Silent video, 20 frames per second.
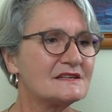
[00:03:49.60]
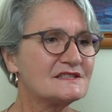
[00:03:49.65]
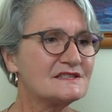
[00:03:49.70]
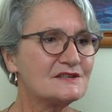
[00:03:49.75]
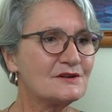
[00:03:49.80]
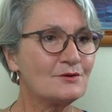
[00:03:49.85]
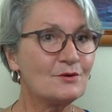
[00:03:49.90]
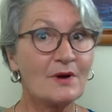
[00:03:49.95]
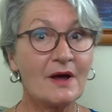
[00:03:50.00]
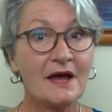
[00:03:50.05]

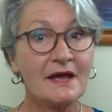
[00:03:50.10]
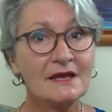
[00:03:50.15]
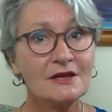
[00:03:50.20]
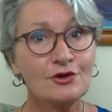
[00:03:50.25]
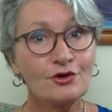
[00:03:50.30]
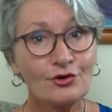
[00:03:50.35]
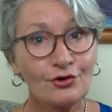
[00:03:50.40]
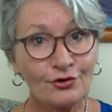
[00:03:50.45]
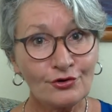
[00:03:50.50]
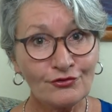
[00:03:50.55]
So I
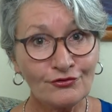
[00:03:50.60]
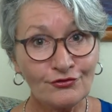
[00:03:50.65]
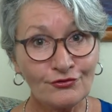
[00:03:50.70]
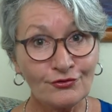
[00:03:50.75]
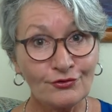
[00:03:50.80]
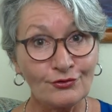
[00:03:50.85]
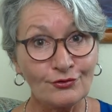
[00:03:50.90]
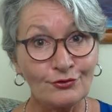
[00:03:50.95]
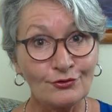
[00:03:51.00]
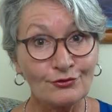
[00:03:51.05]
encourage
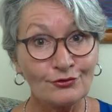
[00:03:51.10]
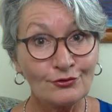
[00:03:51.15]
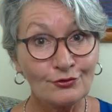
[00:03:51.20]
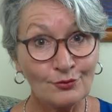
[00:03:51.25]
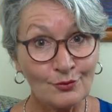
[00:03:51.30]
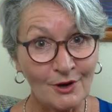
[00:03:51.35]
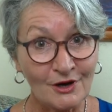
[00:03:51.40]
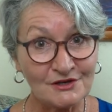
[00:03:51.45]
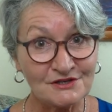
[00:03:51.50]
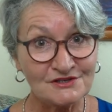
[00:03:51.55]
you to
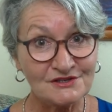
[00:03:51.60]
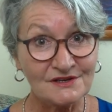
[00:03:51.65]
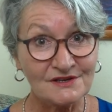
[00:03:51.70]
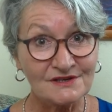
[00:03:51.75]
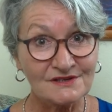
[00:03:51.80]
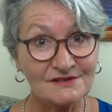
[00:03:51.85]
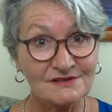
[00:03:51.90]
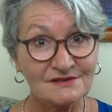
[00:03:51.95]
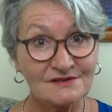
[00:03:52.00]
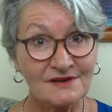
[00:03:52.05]
watch
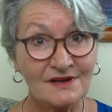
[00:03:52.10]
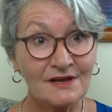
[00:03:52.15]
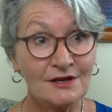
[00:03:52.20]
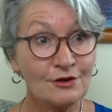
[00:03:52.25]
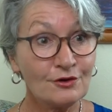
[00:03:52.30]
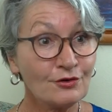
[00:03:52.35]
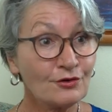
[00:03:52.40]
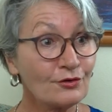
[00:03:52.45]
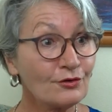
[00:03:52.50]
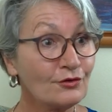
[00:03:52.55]
it. I
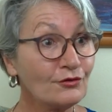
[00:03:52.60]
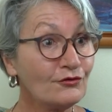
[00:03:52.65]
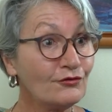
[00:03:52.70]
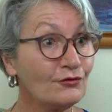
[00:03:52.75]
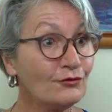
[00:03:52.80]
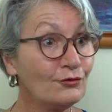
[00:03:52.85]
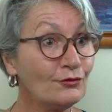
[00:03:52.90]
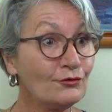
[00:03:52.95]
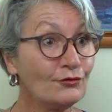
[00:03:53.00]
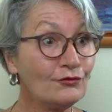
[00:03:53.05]
encourage
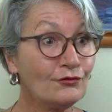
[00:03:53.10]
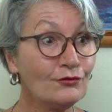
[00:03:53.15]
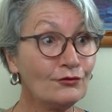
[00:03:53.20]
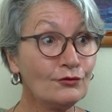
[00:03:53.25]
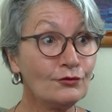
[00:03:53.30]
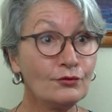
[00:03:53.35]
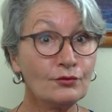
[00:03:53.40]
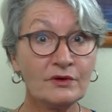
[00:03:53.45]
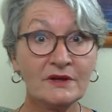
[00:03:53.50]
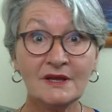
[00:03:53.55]
you
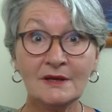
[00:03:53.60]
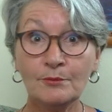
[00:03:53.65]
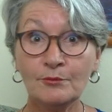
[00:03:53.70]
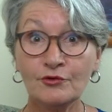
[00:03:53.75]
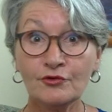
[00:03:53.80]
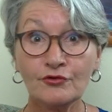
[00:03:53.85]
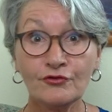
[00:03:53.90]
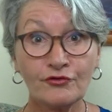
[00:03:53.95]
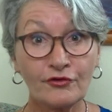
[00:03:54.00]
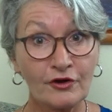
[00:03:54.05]
to keep
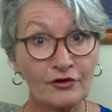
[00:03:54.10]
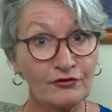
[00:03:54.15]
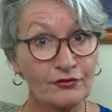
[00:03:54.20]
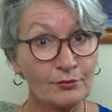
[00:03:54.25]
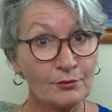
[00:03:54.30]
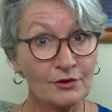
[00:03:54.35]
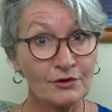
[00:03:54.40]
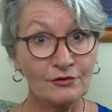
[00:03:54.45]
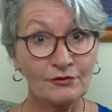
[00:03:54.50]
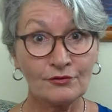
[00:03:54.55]
your
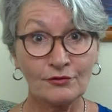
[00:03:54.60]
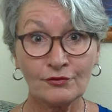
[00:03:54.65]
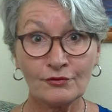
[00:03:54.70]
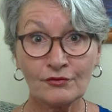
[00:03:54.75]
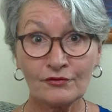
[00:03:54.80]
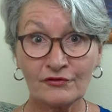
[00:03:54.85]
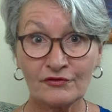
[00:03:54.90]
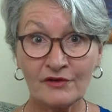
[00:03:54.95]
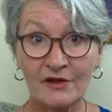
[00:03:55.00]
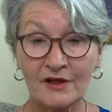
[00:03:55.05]
judgment to
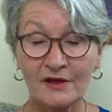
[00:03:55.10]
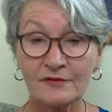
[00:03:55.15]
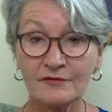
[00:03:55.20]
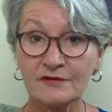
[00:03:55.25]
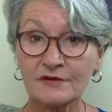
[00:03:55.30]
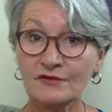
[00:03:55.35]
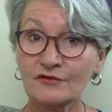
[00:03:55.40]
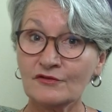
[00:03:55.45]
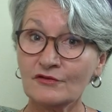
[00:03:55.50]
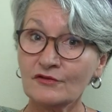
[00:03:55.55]
yourself
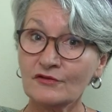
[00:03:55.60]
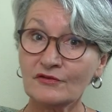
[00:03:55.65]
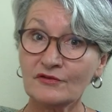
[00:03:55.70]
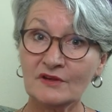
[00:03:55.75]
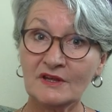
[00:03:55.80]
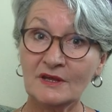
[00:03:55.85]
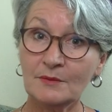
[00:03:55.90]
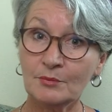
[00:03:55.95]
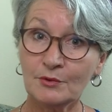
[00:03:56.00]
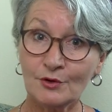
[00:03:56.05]
and just
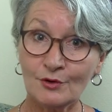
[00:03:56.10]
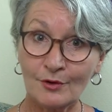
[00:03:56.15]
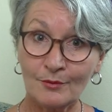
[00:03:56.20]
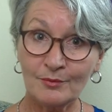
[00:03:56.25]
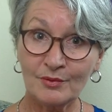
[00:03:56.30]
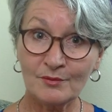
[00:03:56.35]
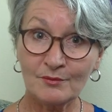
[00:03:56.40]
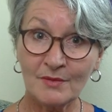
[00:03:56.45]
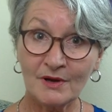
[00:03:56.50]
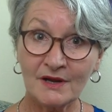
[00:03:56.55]
keep an
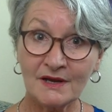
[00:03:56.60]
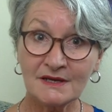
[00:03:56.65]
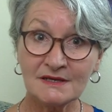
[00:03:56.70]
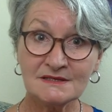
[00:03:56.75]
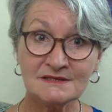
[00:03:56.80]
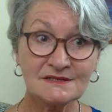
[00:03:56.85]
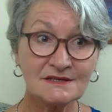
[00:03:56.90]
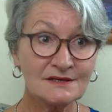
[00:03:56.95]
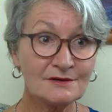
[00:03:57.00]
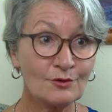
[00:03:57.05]
open
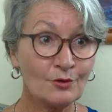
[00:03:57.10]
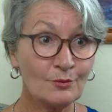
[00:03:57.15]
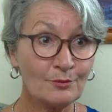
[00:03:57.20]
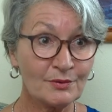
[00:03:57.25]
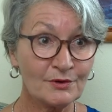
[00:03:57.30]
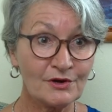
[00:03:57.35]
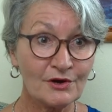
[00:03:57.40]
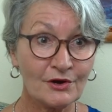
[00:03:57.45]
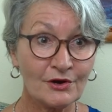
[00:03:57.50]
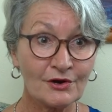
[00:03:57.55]
mind and
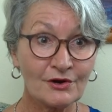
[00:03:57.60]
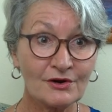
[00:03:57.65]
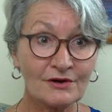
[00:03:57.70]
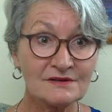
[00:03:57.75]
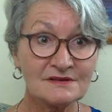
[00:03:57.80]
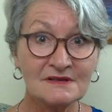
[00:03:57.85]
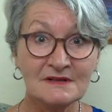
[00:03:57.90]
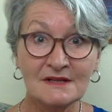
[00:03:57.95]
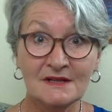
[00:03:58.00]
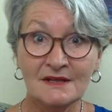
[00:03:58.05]
open heart
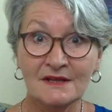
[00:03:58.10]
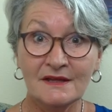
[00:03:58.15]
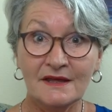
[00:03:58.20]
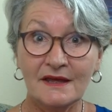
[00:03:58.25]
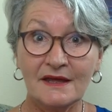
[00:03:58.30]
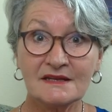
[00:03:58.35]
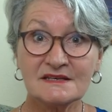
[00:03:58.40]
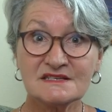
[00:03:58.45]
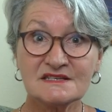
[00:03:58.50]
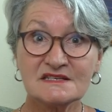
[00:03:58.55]

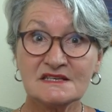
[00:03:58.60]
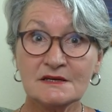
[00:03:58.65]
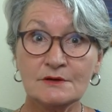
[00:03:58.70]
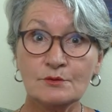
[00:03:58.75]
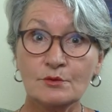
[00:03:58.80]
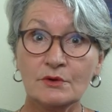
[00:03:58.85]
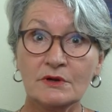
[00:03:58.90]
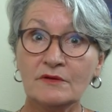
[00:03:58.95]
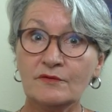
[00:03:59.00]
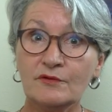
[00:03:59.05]
and see
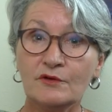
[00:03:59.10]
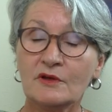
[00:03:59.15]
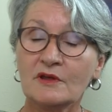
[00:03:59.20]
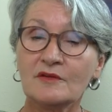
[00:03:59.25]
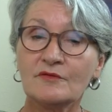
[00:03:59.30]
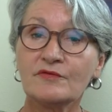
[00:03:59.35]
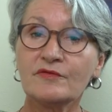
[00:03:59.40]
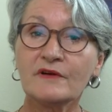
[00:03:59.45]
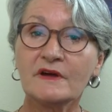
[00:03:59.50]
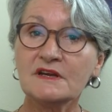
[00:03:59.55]
if you
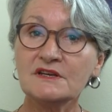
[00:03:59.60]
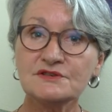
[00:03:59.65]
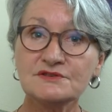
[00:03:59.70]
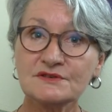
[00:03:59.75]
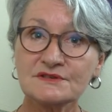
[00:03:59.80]
can find